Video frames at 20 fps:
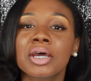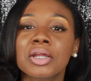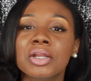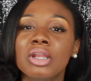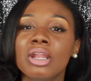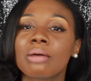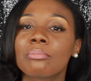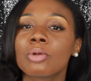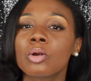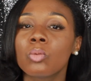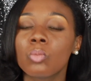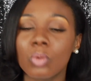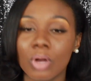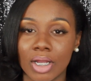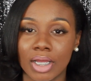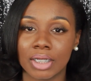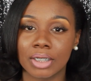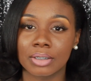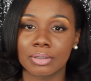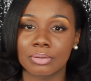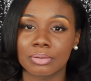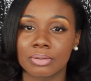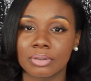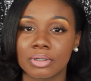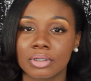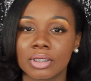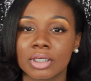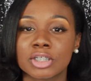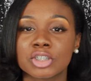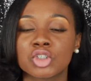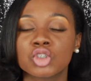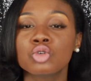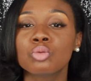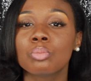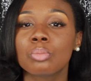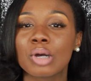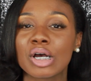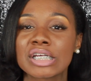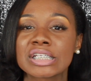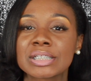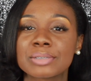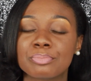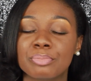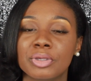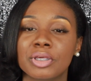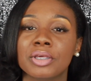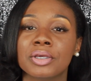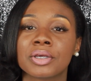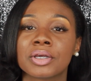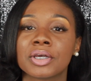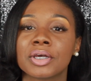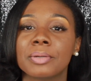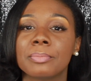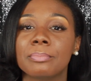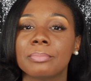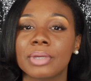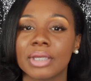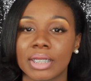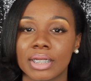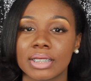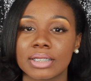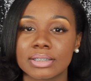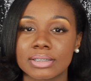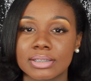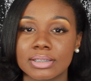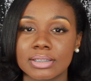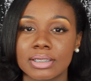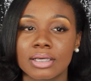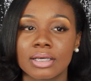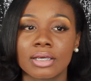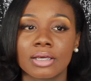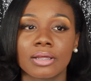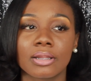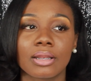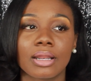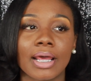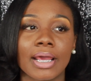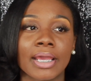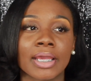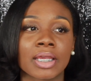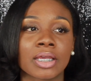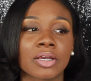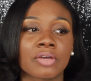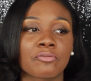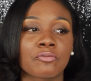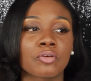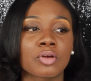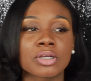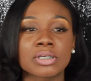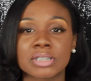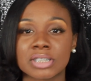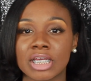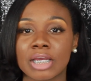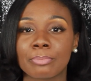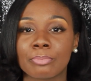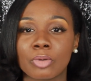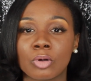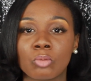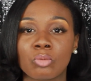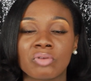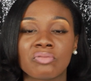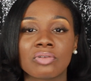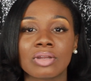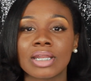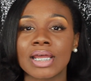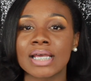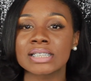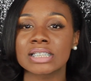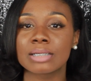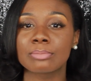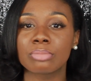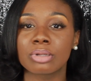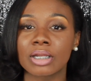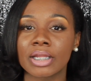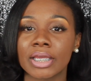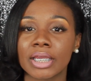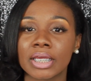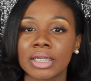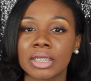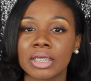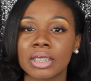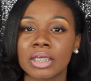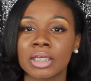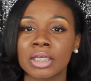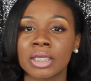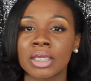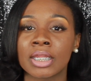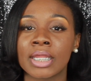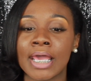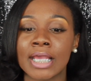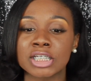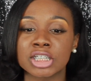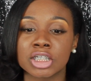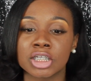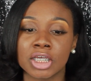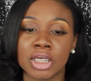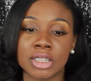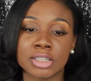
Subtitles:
Number 1 is you must be committed. Like, for example, with lesson planning and actually